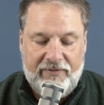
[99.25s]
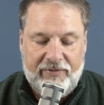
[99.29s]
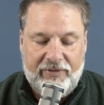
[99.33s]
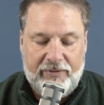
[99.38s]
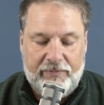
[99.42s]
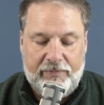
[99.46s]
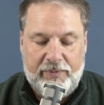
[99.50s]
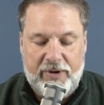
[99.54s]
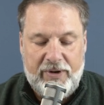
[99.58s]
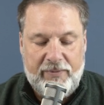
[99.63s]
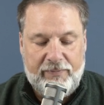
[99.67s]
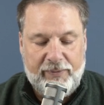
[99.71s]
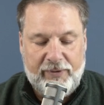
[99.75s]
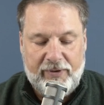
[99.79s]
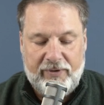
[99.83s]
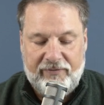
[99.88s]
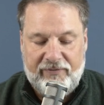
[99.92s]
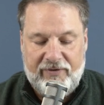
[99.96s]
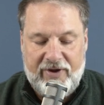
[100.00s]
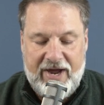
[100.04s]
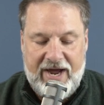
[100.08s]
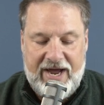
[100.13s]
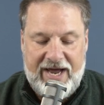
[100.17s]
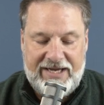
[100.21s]
The people
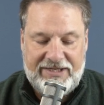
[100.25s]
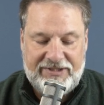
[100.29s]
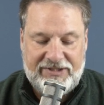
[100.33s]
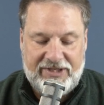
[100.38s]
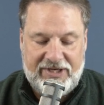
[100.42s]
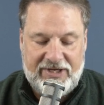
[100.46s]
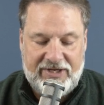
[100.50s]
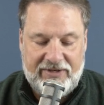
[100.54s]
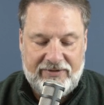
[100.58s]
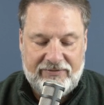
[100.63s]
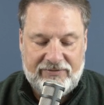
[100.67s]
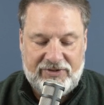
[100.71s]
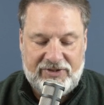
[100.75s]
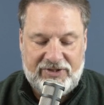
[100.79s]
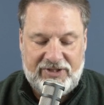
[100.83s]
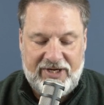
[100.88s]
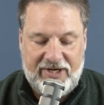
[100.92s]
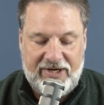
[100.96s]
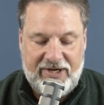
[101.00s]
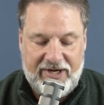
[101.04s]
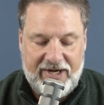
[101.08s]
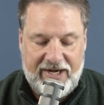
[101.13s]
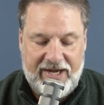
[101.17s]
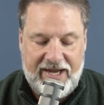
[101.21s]
of Gaza have
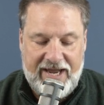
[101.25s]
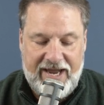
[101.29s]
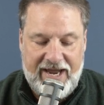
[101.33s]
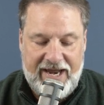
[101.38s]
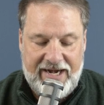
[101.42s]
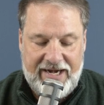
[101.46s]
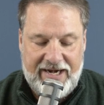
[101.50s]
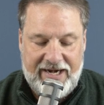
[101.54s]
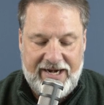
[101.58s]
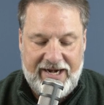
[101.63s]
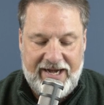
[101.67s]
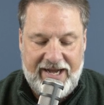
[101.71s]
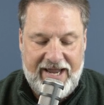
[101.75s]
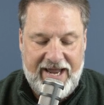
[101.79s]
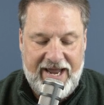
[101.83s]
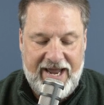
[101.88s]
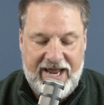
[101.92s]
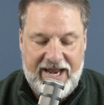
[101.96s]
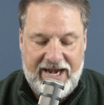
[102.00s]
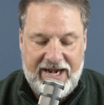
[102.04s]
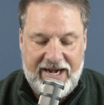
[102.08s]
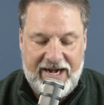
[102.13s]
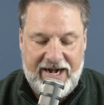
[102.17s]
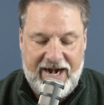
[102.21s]
sinned again and
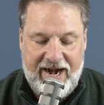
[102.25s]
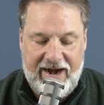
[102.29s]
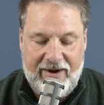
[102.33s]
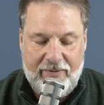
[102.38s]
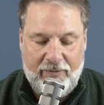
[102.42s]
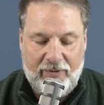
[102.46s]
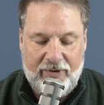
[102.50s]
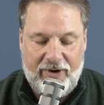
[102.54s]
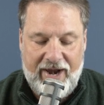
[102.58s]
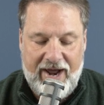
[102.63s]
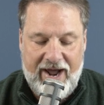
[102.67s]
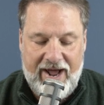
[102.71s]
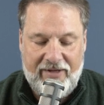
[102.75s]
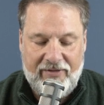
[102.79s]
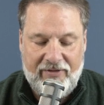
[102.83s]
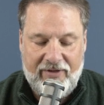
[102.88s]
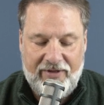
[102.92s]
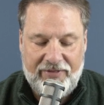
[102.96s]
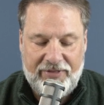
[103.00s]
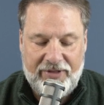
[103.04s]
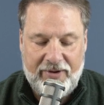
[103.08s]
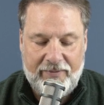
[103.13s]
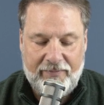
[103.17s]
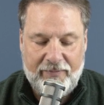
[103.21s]
again, and I will not
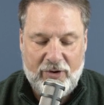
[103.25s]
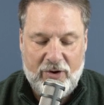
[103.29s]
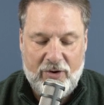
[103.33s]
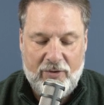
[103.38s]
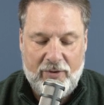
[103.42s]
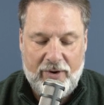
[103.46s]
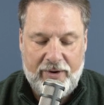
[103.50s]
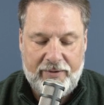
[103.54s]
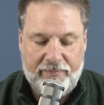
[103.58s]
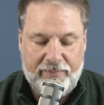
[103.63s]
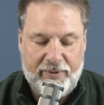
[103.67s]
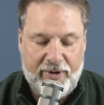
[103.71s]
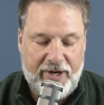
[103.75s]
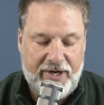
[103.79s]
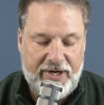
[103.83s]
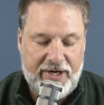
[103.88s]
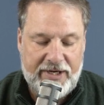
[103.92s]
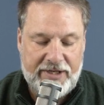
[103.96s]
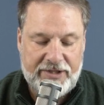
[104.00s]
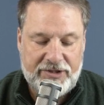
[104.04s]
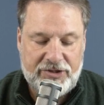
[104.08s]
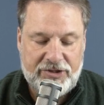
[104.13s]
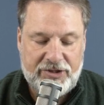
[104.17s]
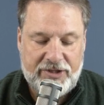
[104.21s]
let them go
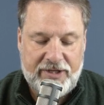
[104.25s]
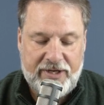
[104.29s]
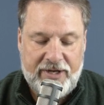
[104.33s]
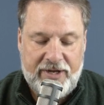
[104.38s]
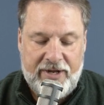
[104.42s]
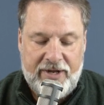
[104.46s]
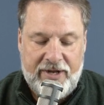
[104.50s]
unpunished.